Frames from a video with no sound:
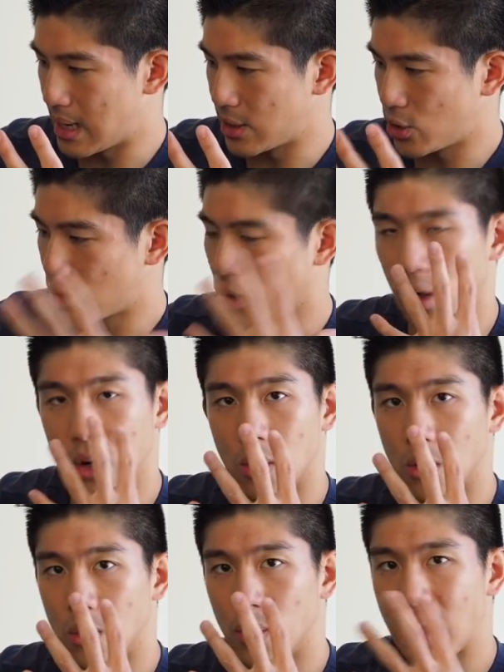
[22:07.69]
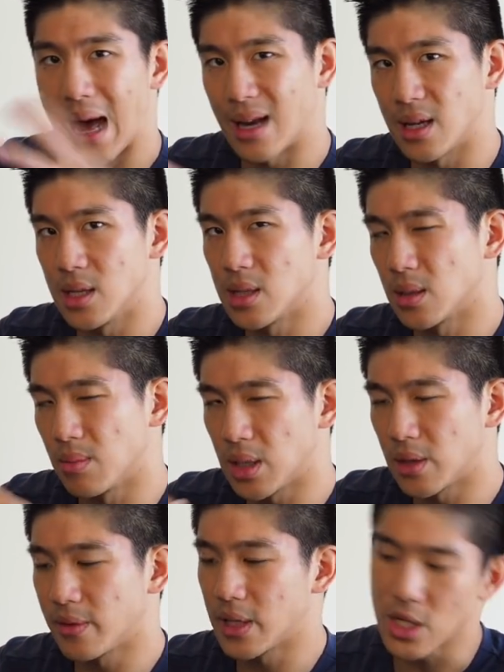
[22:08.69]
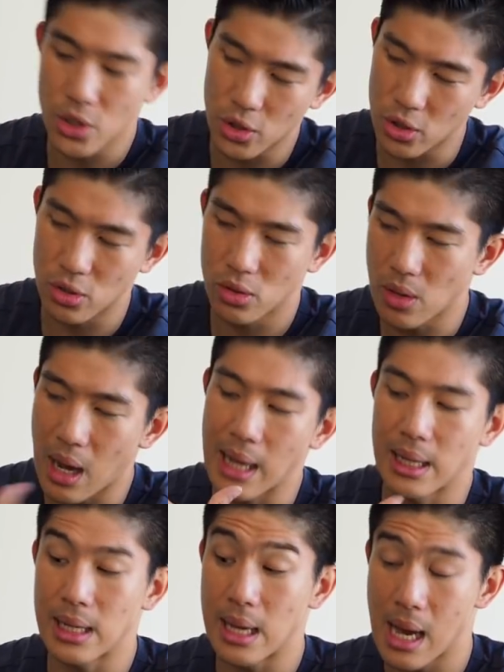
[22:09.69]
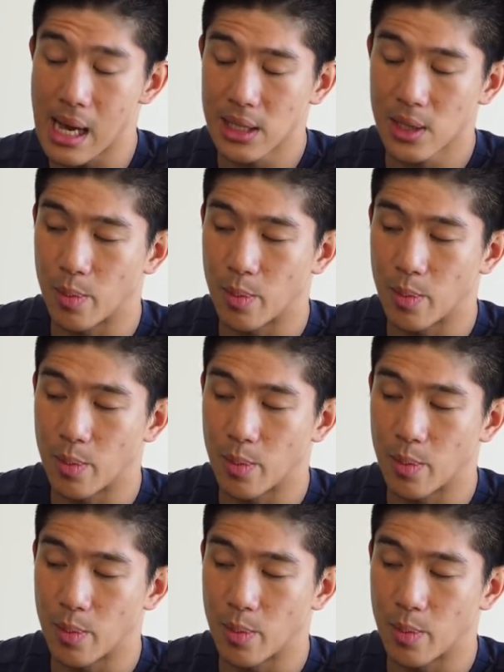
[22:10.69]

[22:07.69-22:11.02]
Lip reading: So that is a bit of an issue, I guess.